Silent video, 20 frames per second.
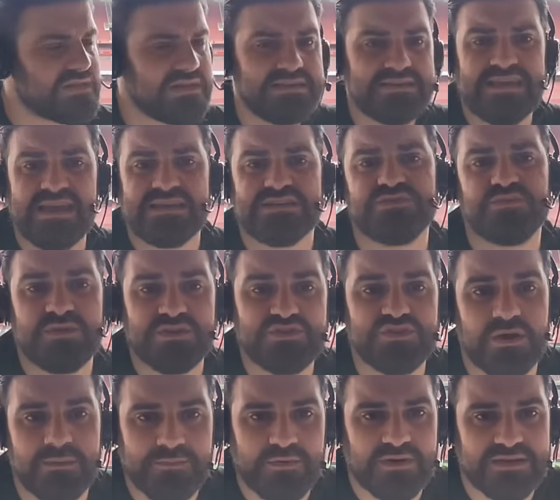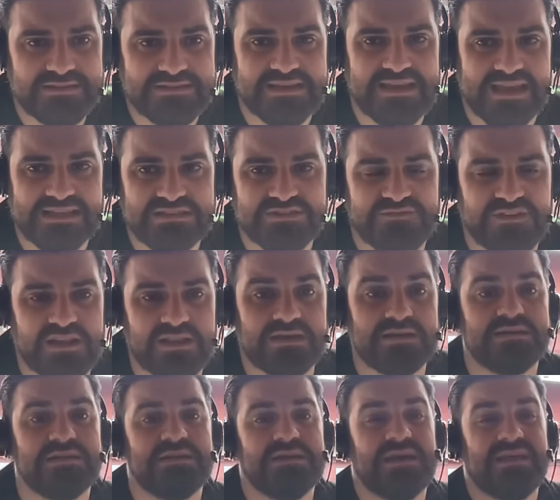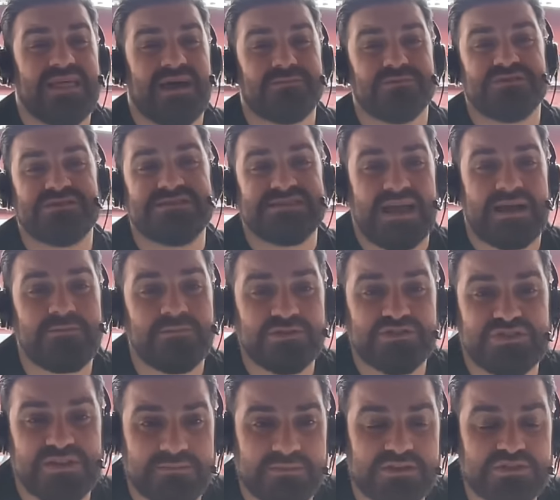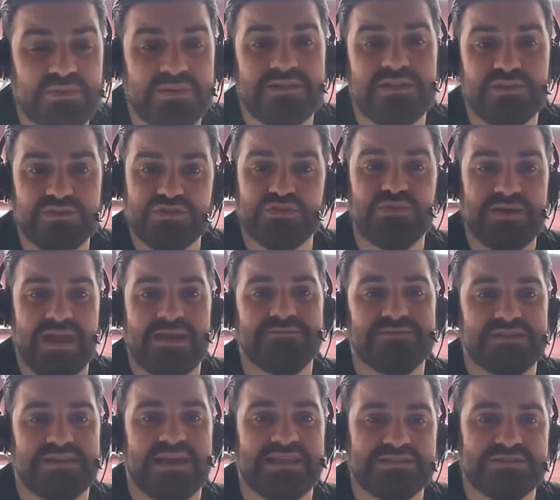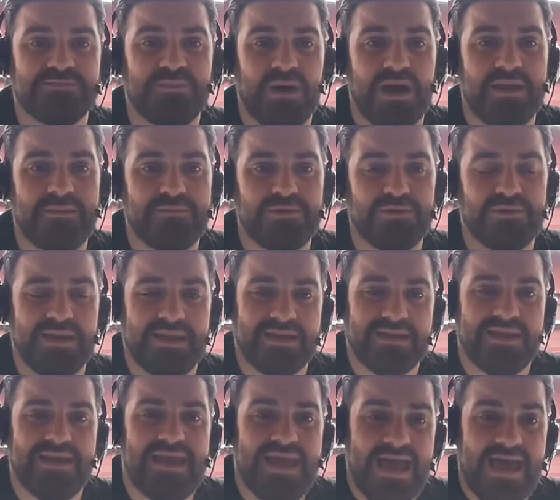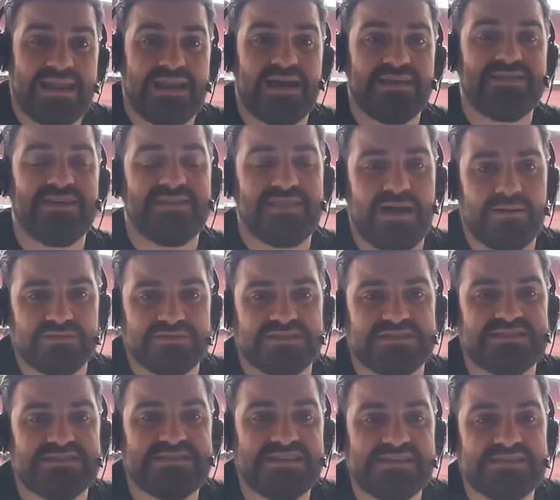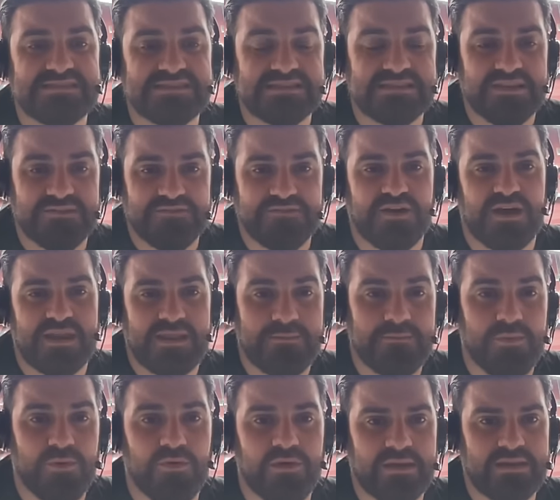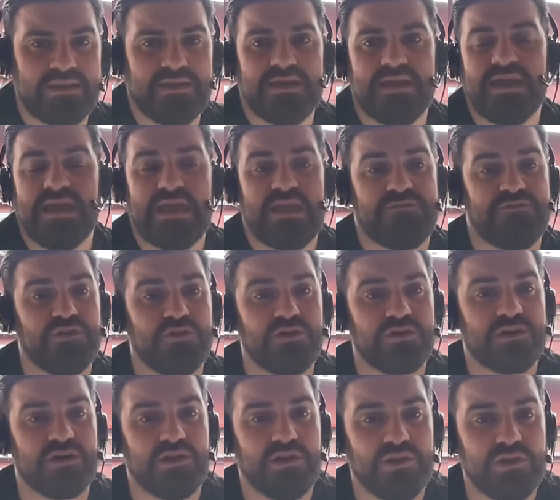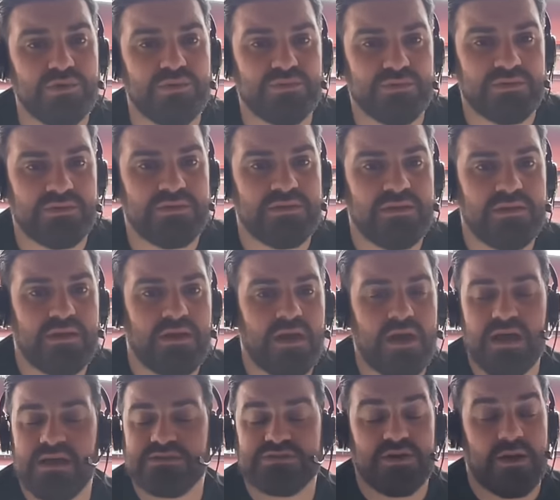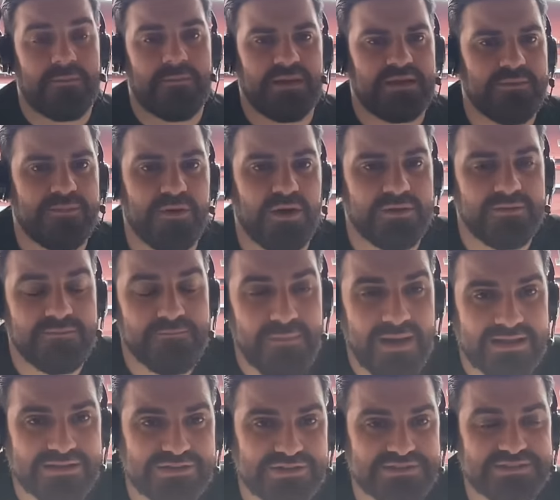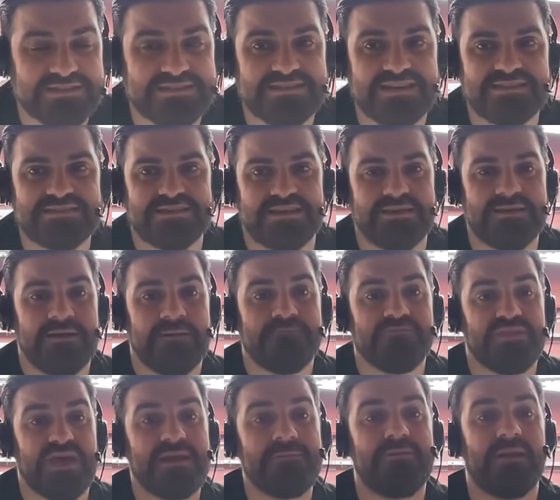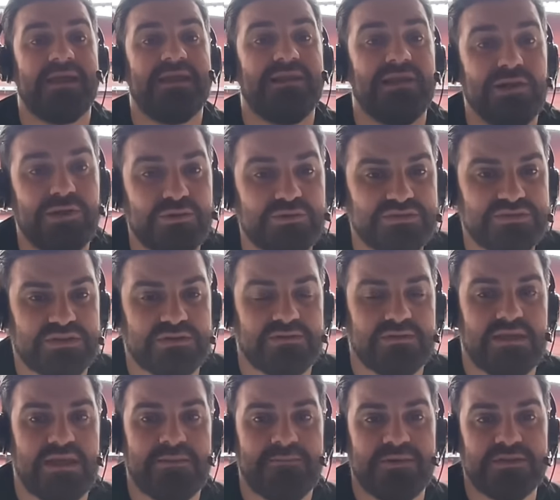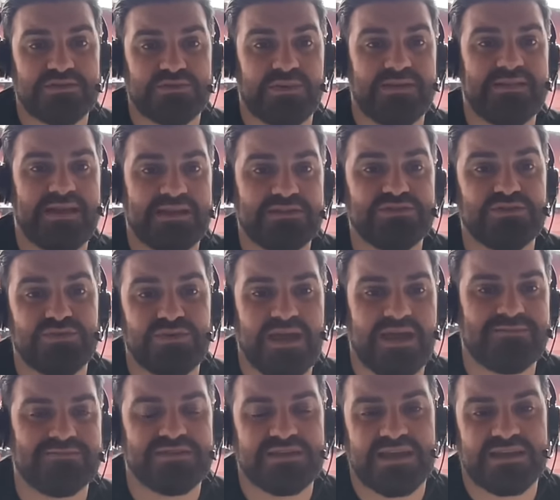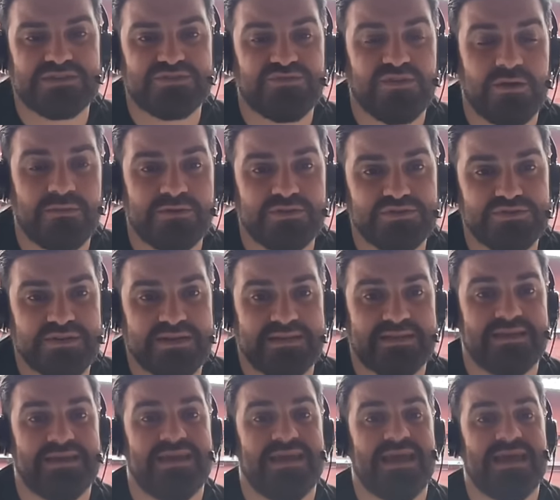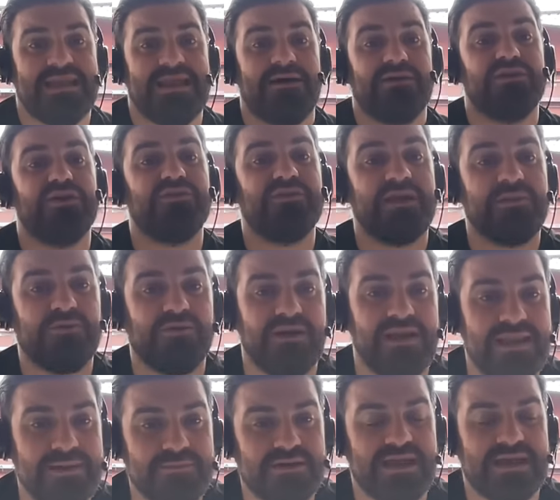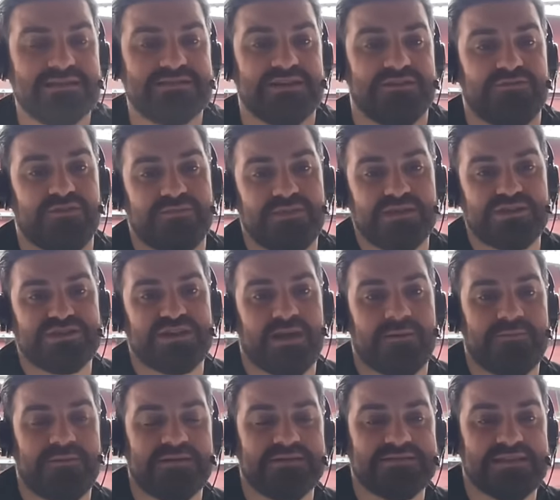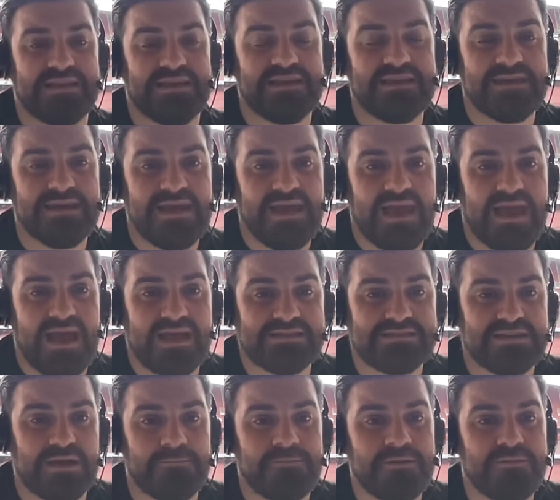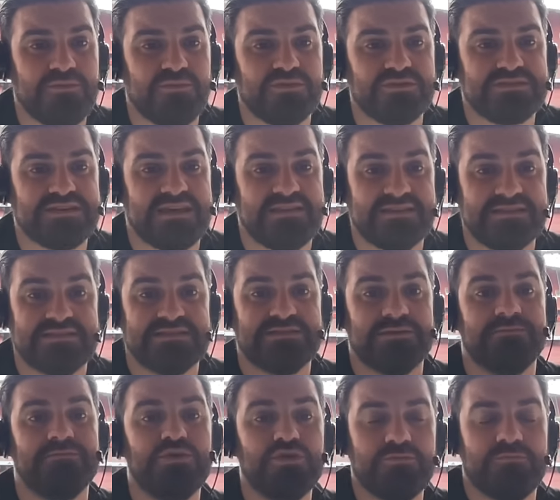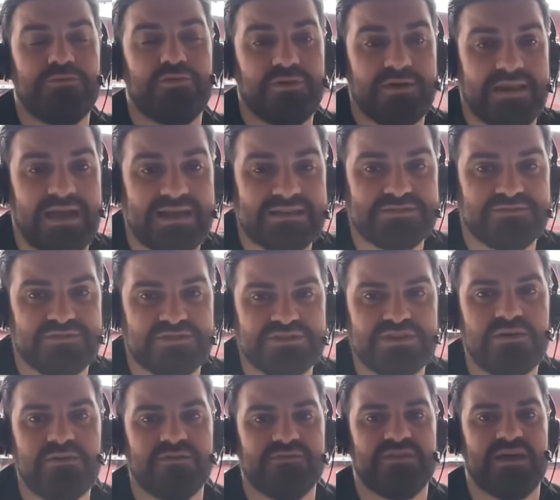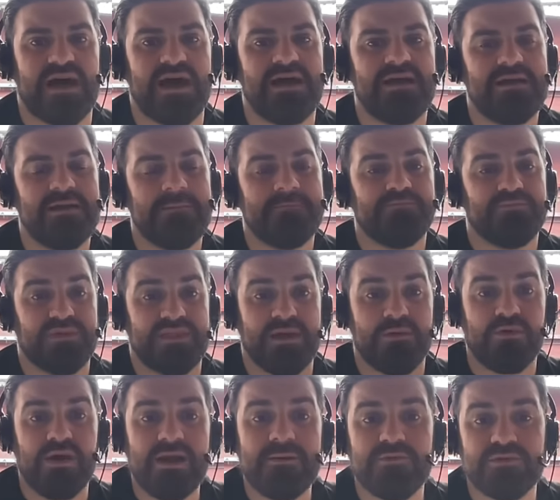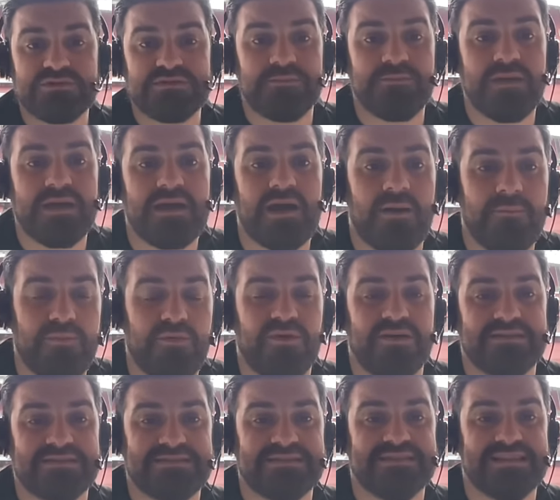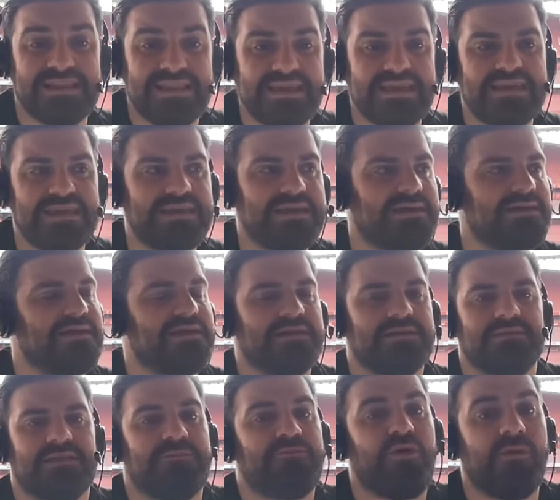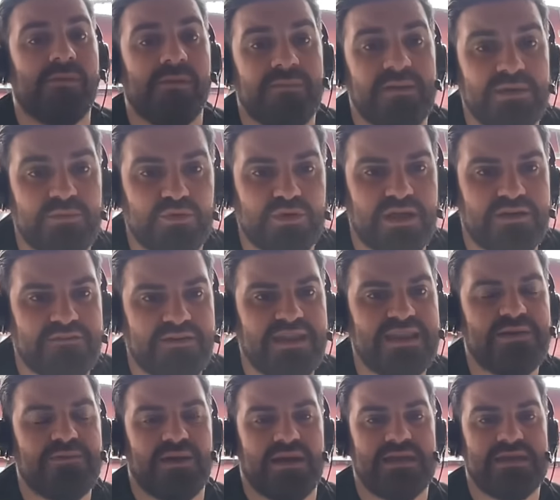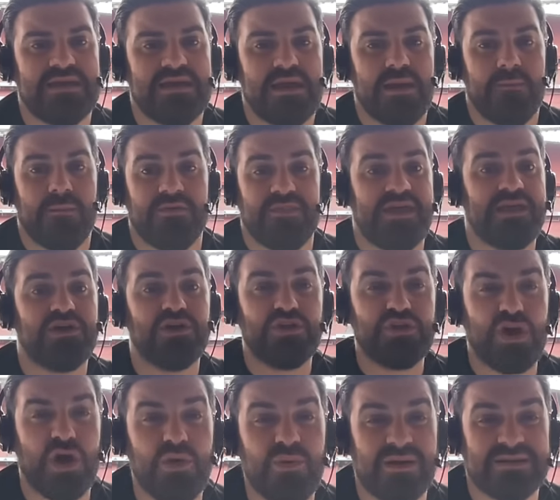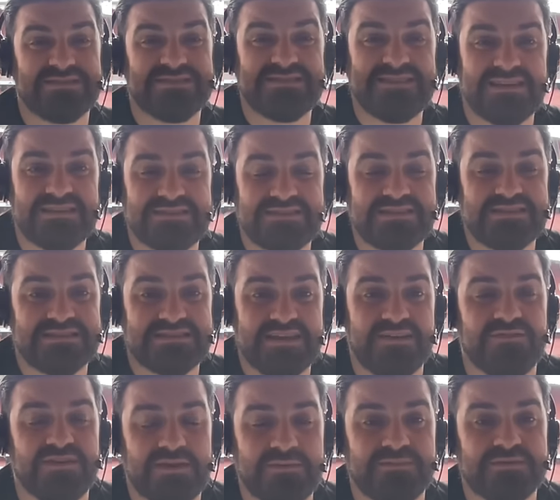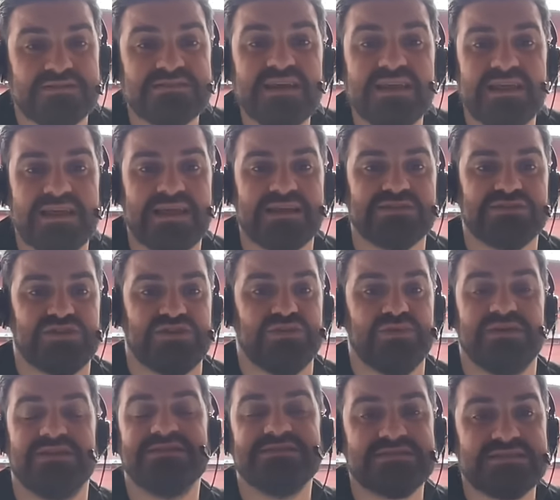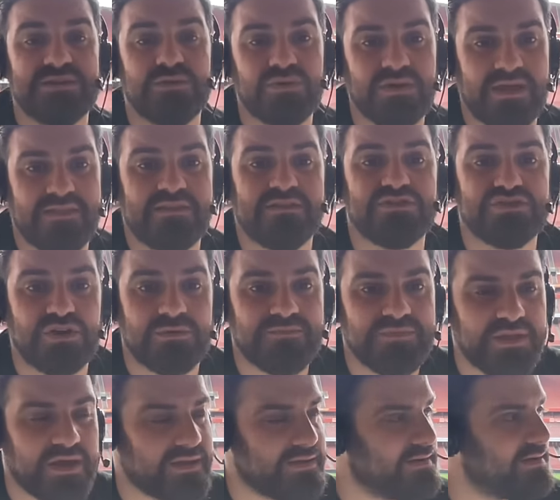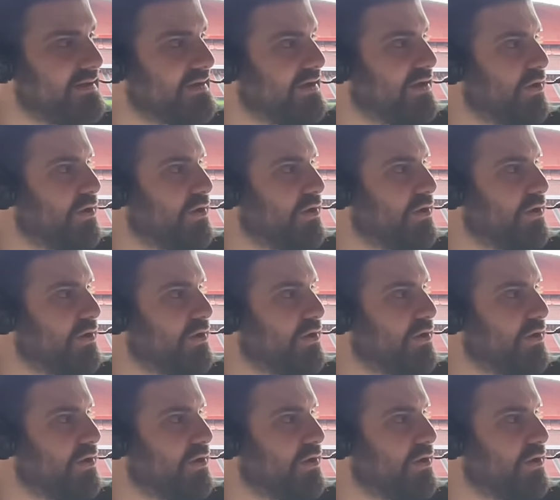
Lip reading: Yes, we dropped points against Villa. That was sandwiched in between the two games against Bayern Munich, and I think that was a season-defining point. If you look at Manchester City, they played Luton in between their two games against Real Madrid. Now, I know they were eliminated from the Champions League, and some people will say this is a moot point as a result of that, but they were able to pick up points in the league. They probably would have anyway, but they could go at 60, 70% against Luton and still get the job done.